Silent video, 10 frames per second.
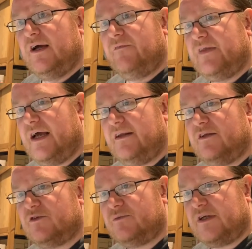then
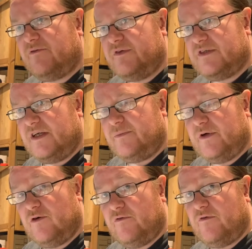some Seraphim Sepia
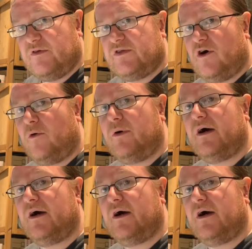over the top,